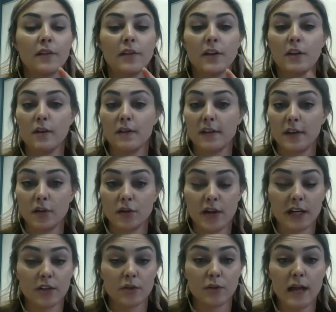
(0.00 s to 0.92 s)
everything
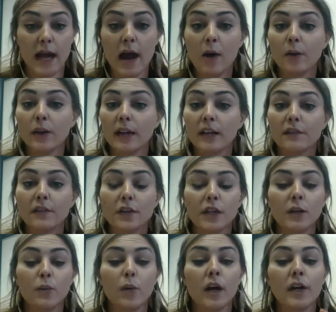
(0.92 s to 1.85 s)
you're next to an outlet
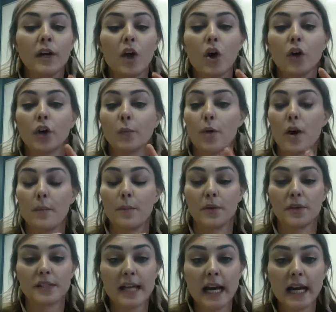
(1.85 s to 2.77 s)
if you need one, all your
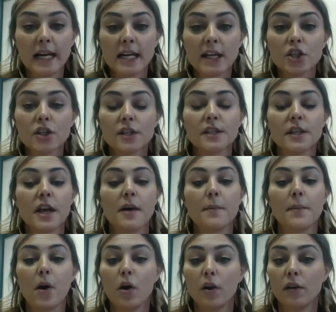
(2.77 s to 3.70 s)
proper signage is
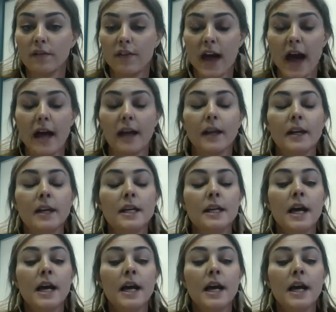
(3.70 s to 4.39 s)
up, all of that.